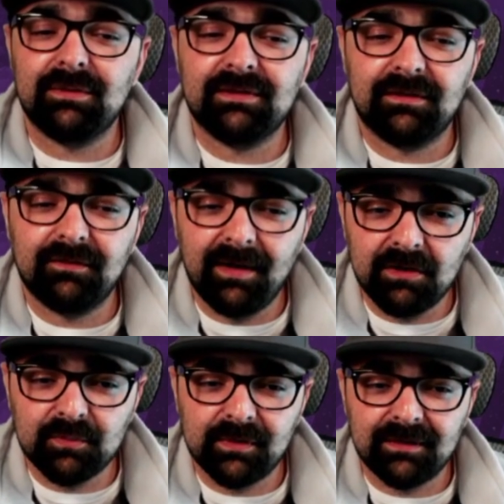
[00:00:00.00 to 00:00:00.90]
to his
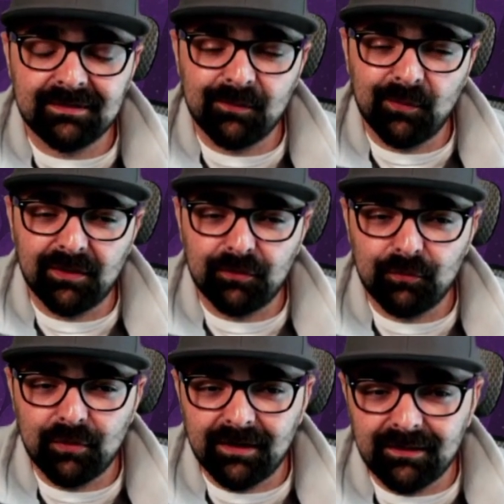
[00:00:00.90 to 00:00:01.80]
advantage because he went
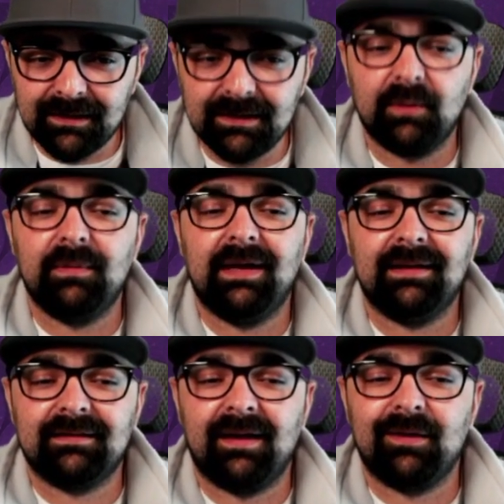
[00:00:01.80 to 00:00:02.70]
through and cleaned up
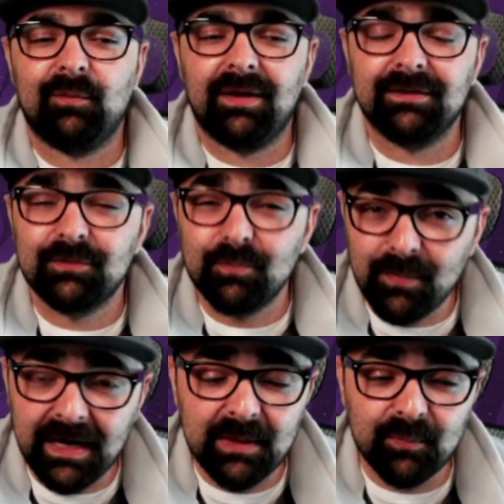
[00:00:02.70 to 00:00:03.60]
that side while his
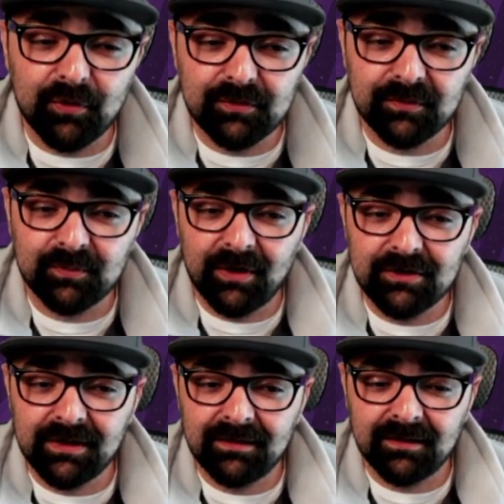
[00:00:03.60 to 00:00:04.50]
main push was
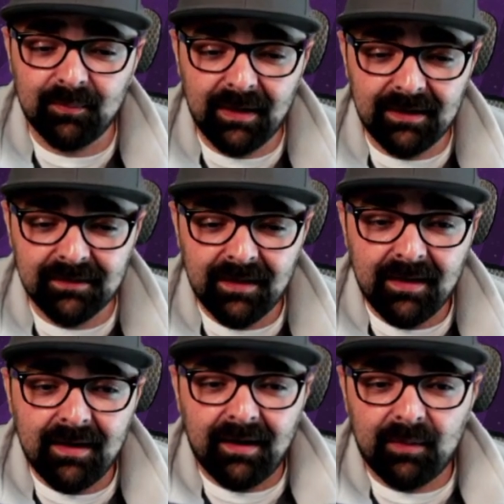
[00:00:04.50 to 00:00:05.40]
punching into the base.
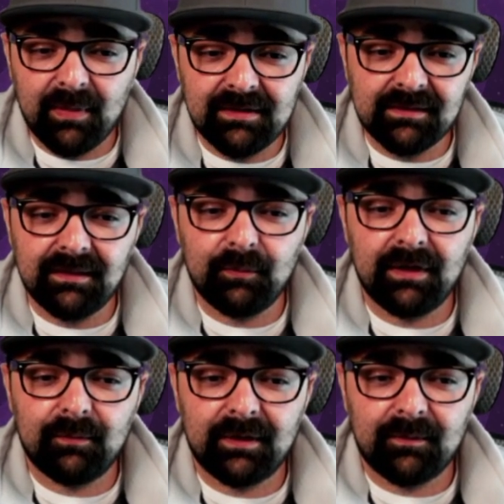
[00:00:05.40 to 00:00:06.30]
And basically
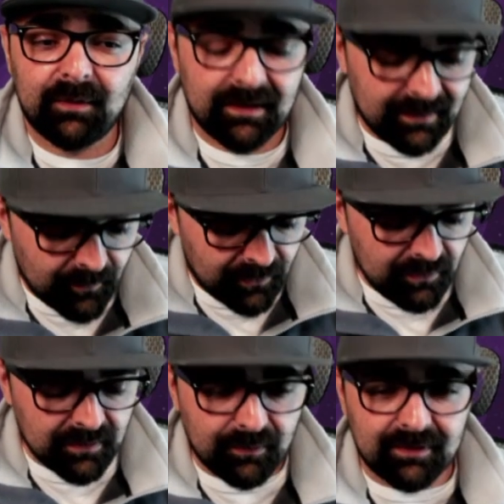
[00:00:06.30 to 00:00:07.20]
what it ended up
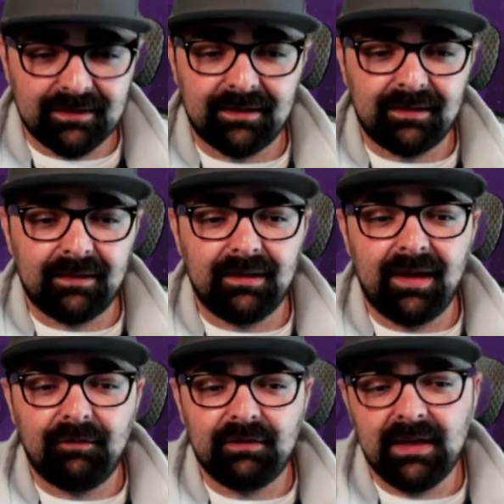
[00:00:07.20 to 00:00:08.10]
doing was it
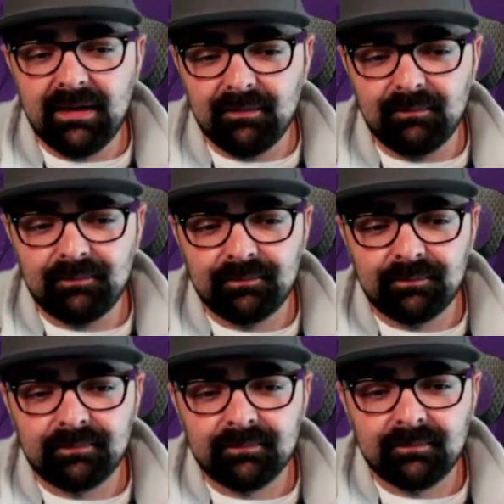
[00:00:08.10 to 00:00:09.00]
left him
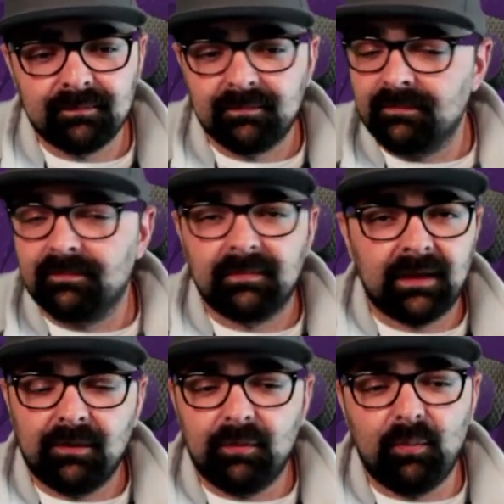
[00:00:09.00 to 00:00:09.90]

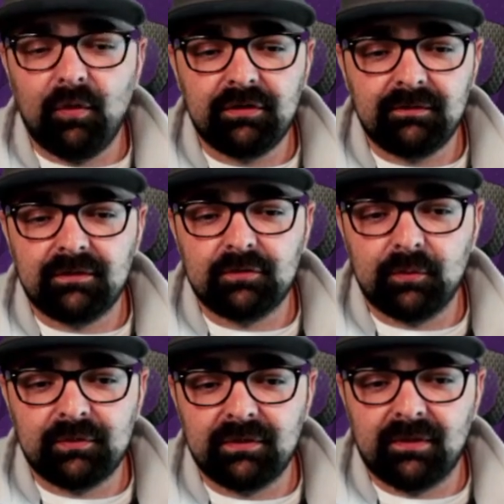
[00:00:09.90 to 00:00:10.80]
with most of his
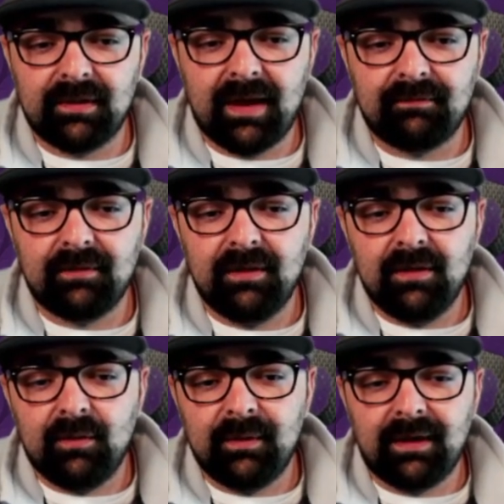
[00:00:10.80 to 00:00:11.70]
troops still alive.
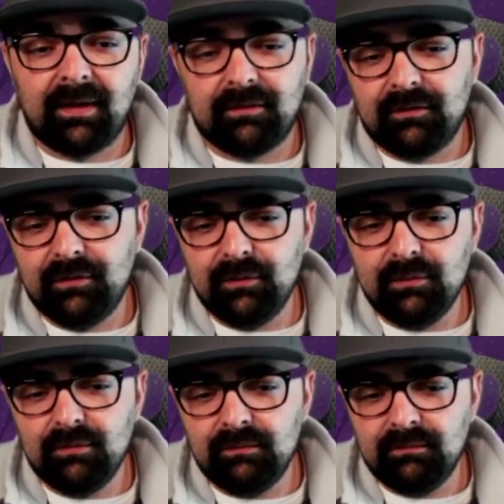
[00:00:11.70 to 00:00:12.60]
We got
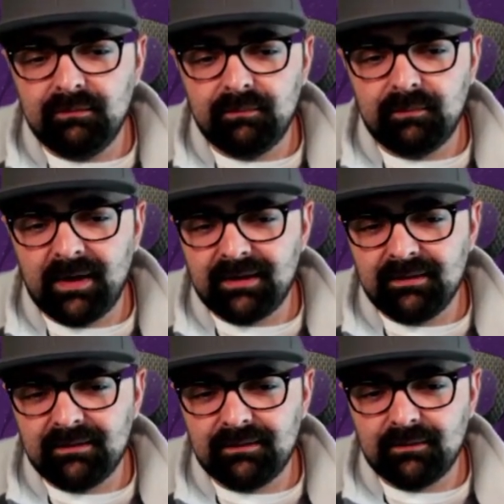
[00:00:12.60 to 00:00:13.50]
2
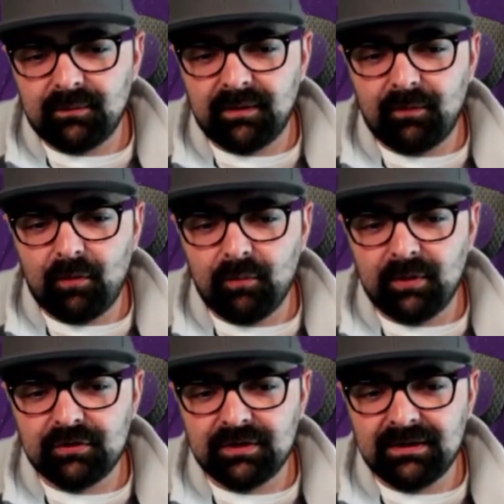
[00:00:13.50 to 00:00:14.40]
P.E.K.K.A.s, we have a whole
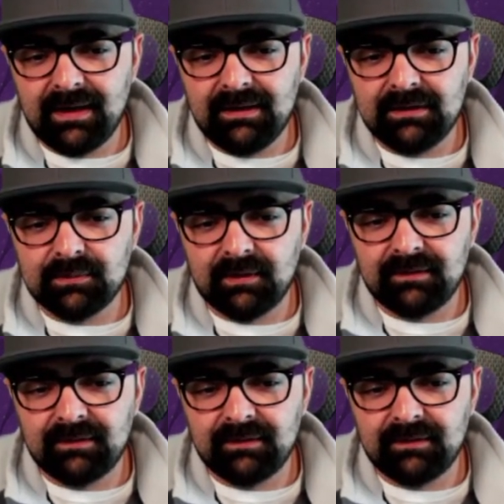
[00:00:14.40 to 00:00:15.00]
bunch of Yetis, we